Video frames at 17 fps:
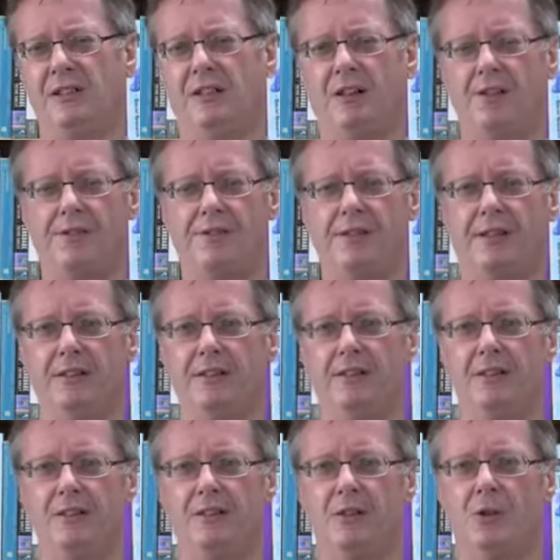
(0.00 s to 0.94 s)
all the
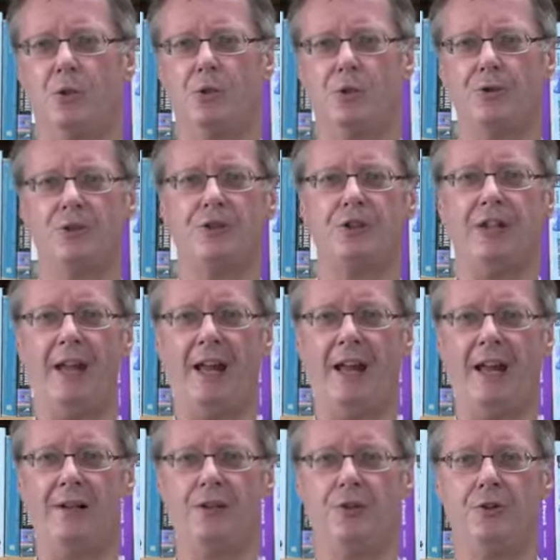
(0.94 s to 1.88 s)
course
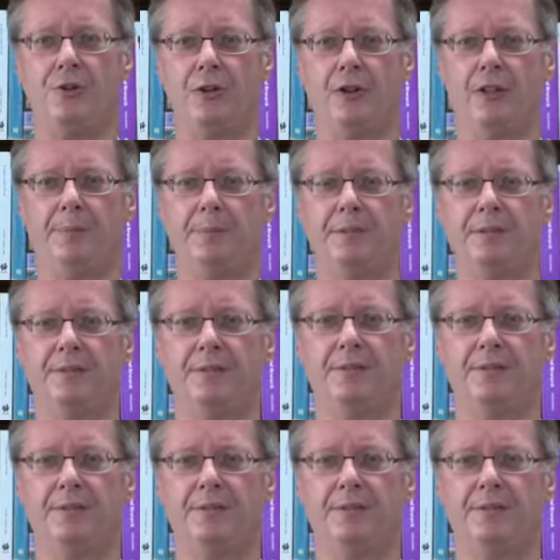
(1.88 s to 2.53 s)
add drop.